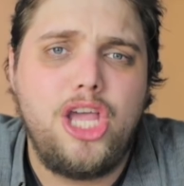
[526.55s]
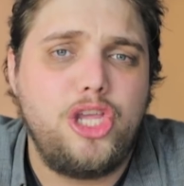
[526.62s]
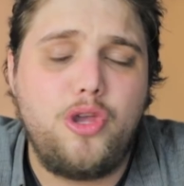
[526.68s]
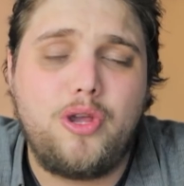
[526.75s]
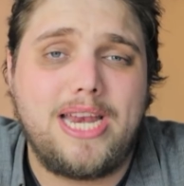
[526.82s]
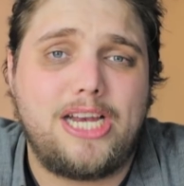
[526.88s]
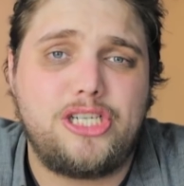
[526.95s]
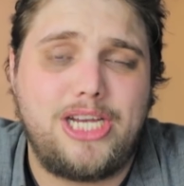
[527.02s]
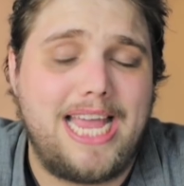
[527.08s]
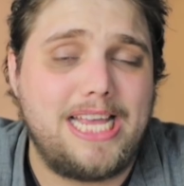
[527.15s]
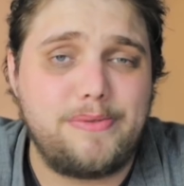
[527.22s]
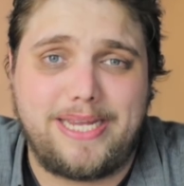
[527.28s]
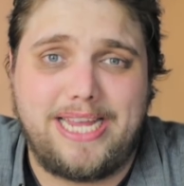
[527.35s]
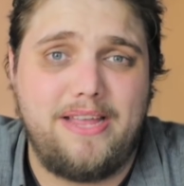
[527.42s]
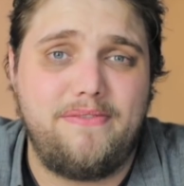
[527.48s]
You can actually,
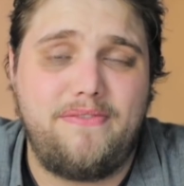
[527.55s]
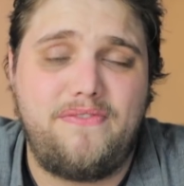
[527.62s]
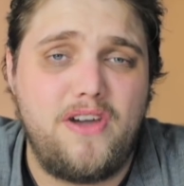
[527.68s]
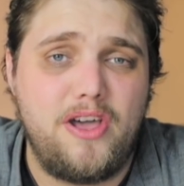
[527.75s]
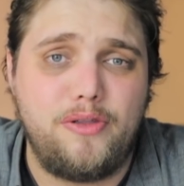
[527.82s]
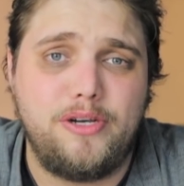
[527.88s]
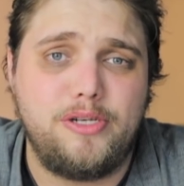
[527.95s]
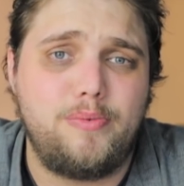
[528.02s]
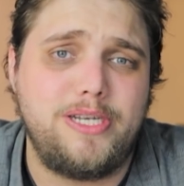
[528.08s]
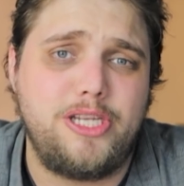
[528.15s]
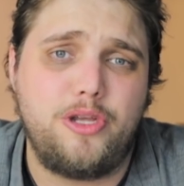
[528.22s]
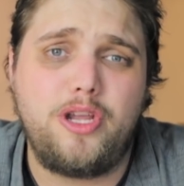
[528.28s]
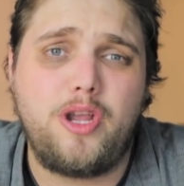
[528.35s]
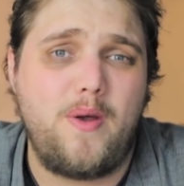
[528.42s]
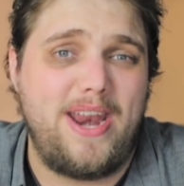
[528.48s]
as we get further into
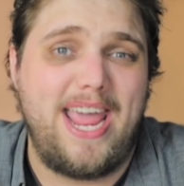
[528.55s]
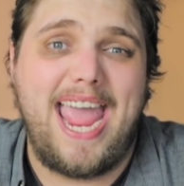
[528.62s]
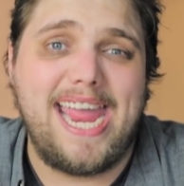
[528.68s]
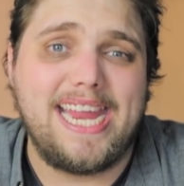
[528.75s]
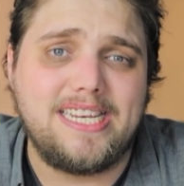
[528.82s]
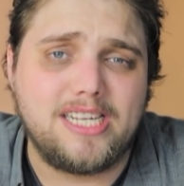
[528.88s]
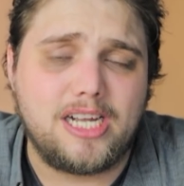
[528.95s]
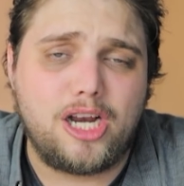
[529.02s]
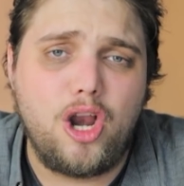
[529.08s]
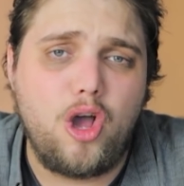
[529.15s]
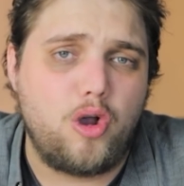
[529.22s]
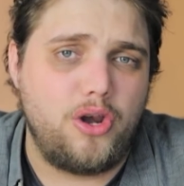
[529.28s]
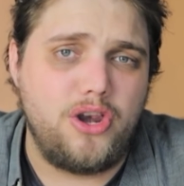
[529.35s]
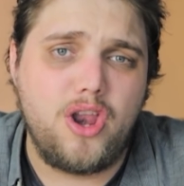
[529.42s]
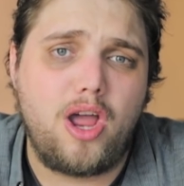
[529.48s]
winter, you can go out at 8
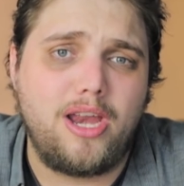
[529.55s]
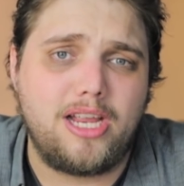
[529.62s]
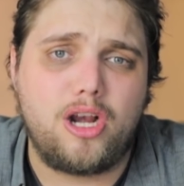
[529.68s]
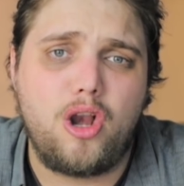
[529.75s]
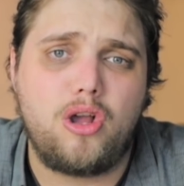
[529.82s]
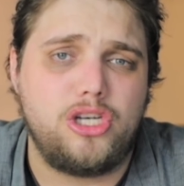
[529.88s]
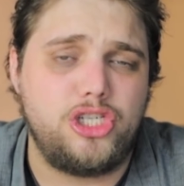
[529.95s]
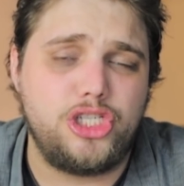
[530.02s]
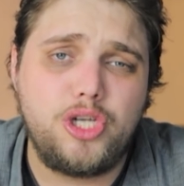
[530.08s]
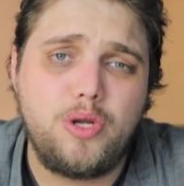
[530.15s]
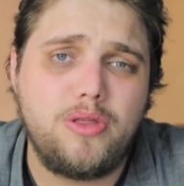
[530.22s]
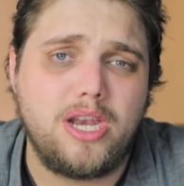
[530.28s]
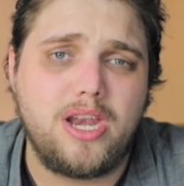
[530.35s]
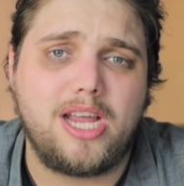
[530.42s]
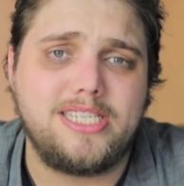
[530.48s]
o'clock or 9 o'clock and
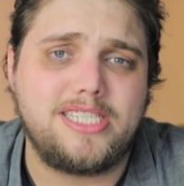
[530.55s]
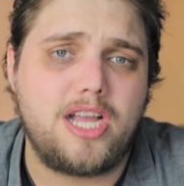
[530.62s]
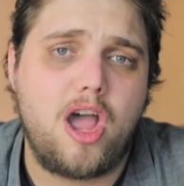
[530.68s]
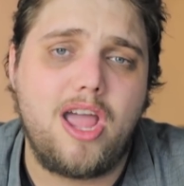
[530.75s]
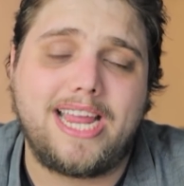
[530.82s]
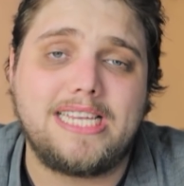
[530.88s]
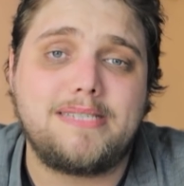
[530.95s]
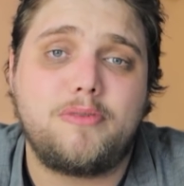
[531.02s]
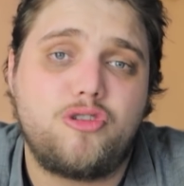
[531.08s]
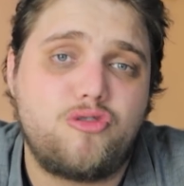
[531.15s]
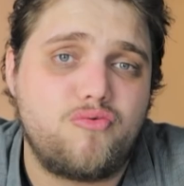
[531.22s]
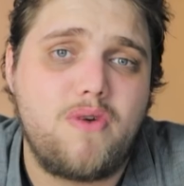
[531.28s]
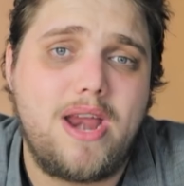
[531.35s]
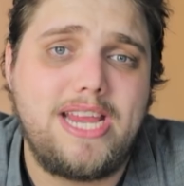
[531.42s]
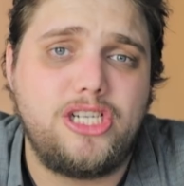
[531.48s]
shoot the night sky and get some
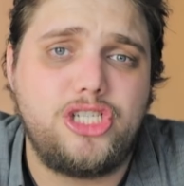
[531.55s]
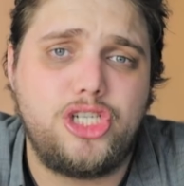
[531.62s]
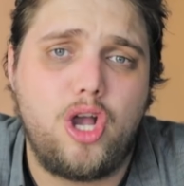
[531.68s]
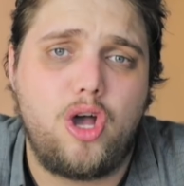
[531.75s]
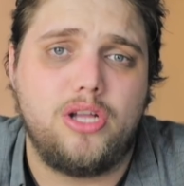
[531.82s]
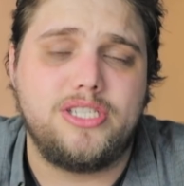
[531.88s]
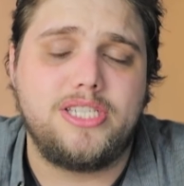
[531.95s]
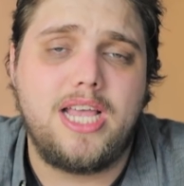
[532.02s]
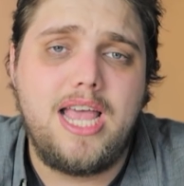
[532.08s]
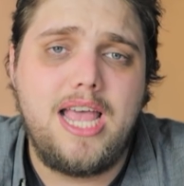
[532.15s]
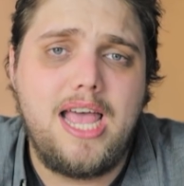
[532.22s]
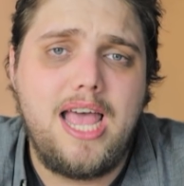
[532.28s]
great shots.